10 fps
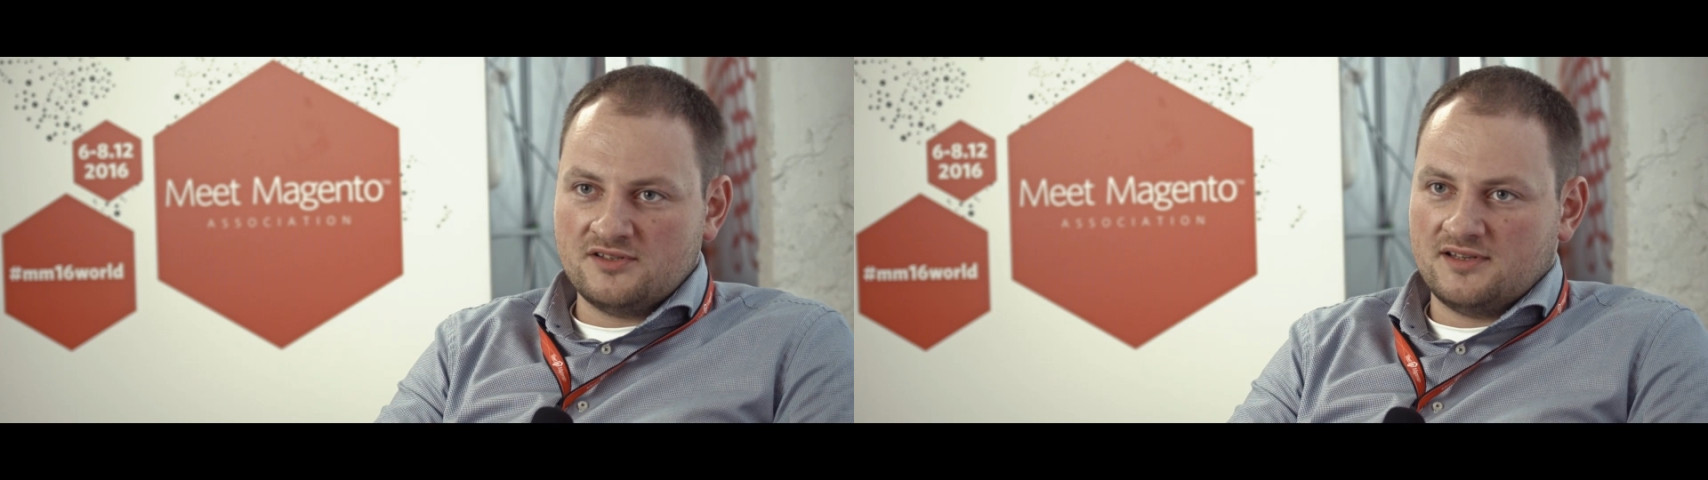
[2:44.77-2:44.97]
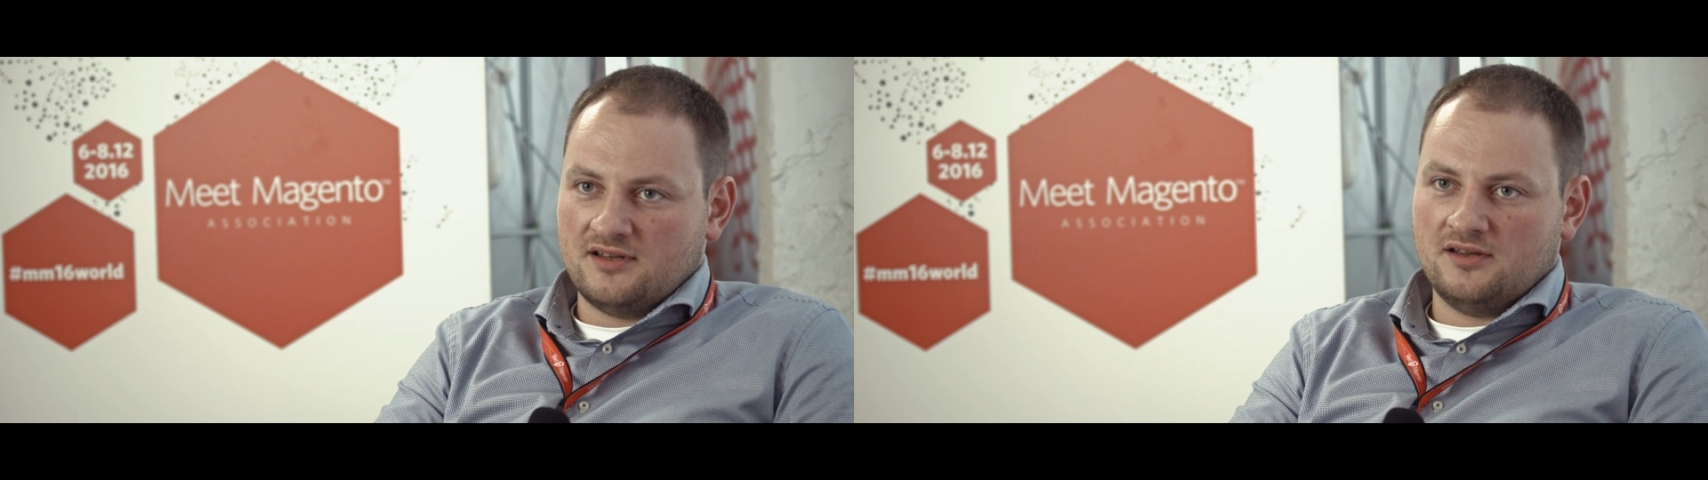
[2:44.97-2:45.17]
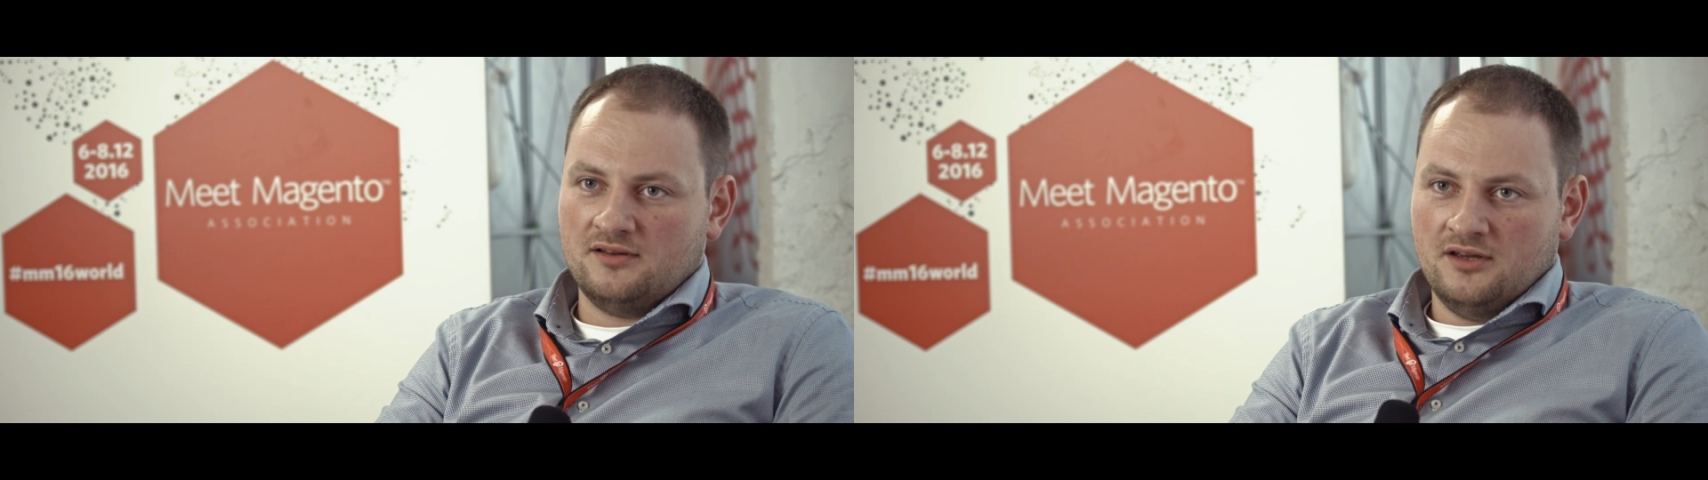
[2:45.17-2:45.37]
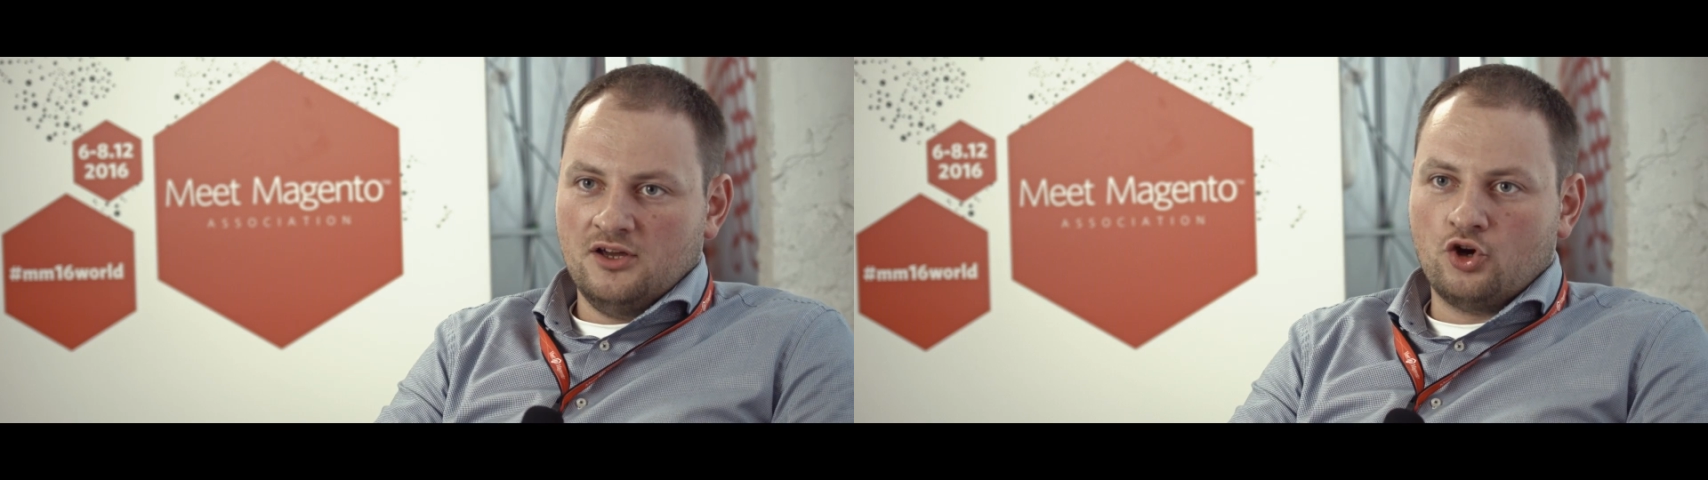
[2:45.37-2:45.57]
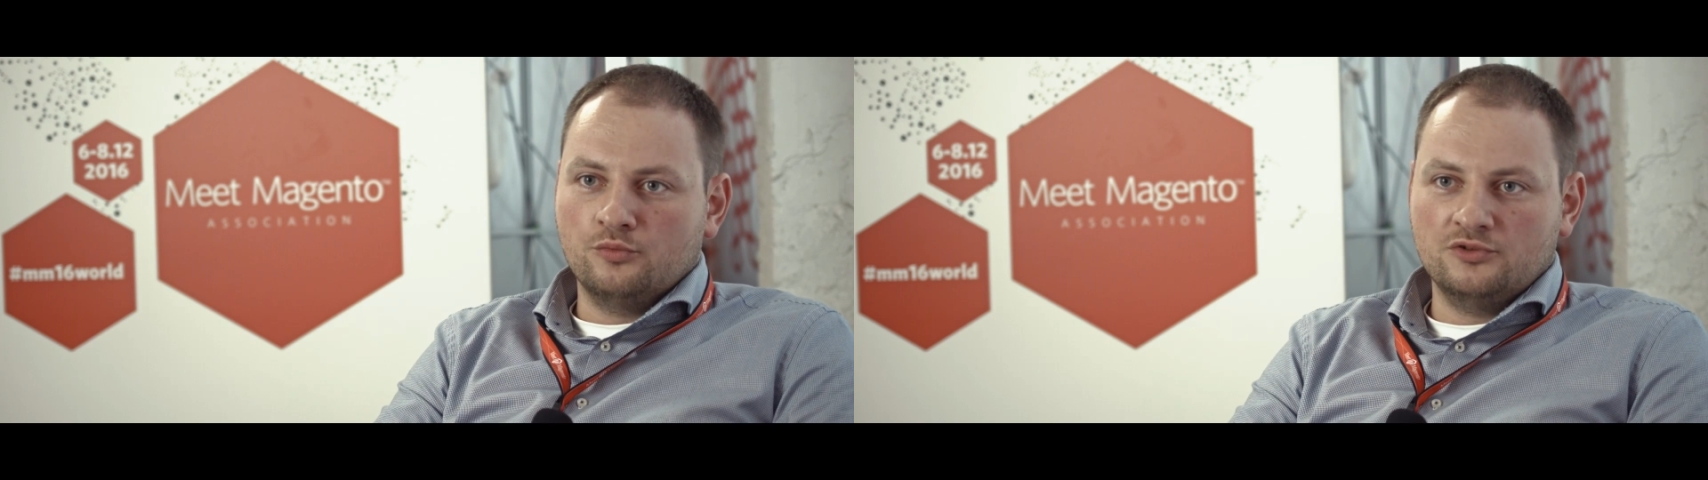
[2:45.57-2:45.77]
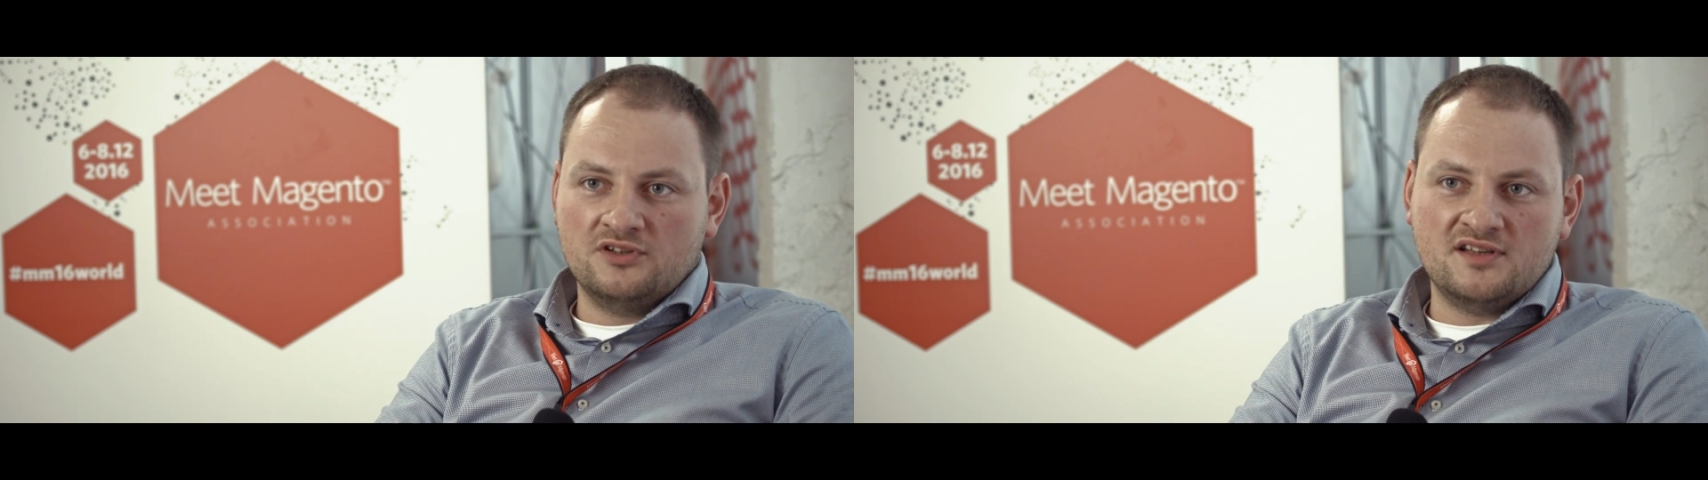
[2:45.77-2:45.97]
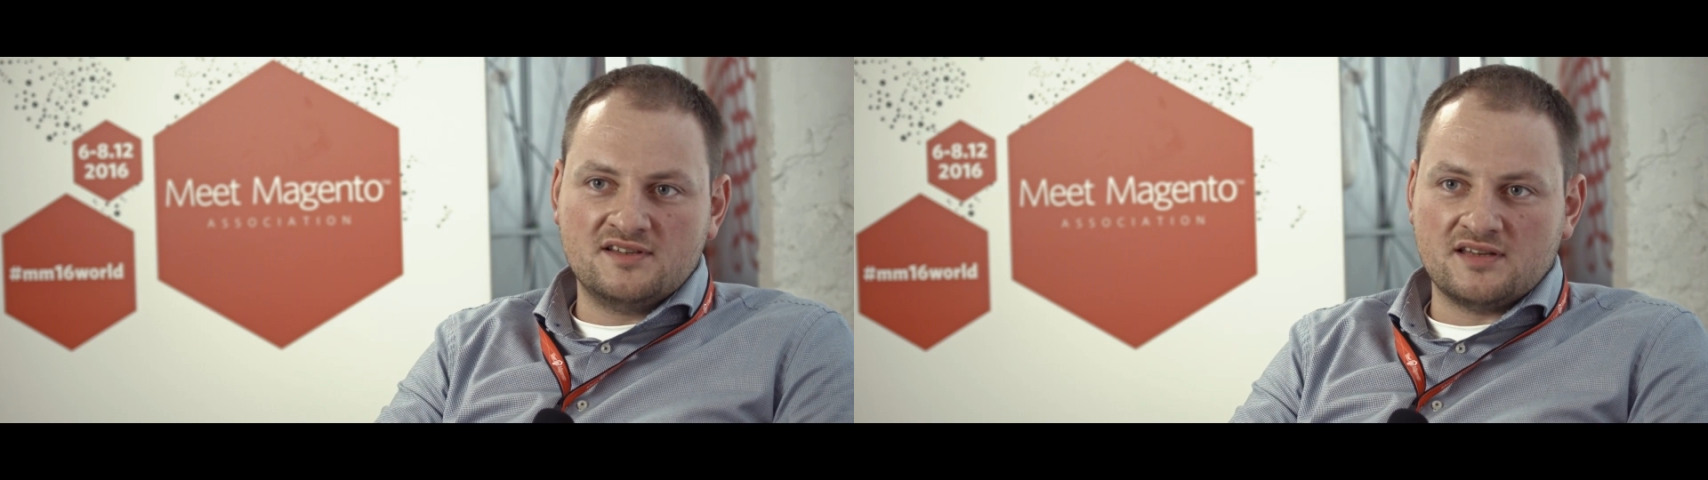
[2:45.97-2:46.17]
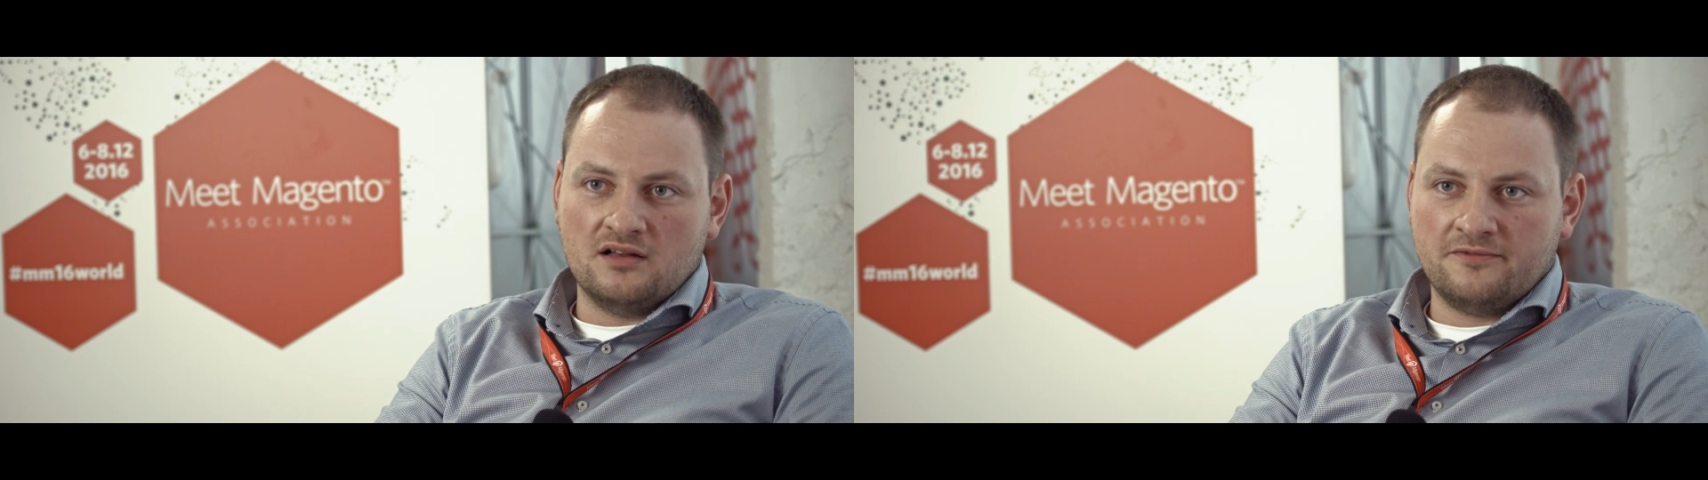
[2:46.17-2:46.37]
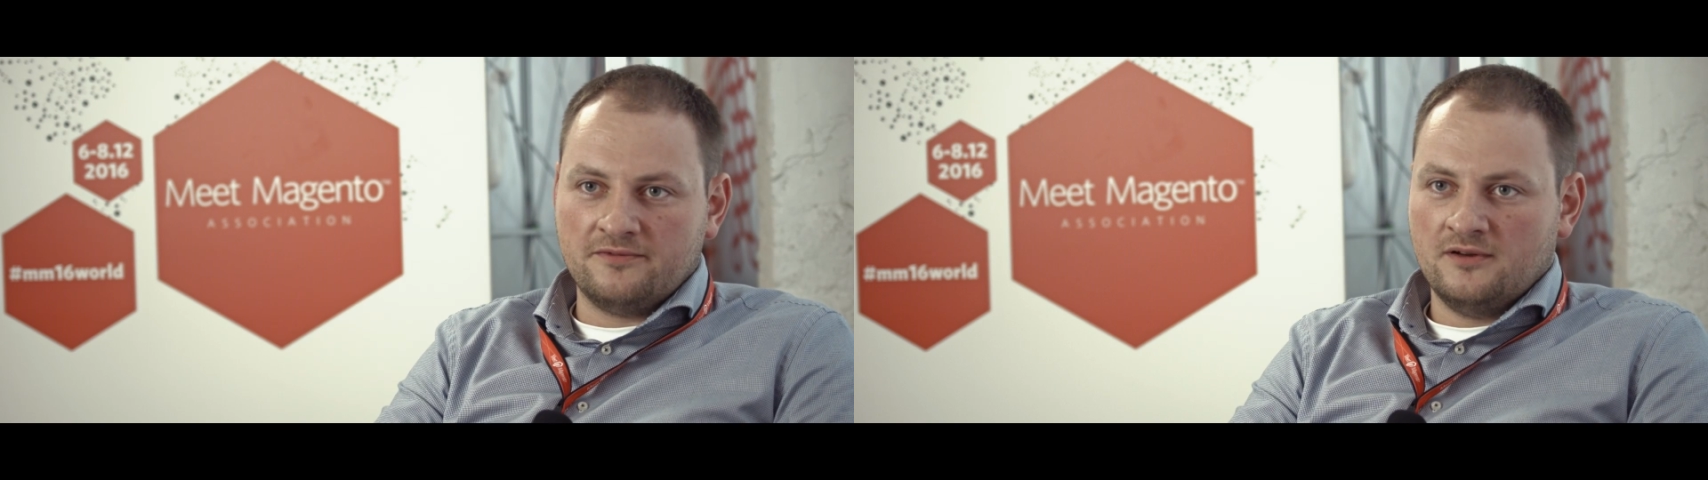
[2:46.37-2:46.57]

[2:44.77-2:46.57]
is the community itself.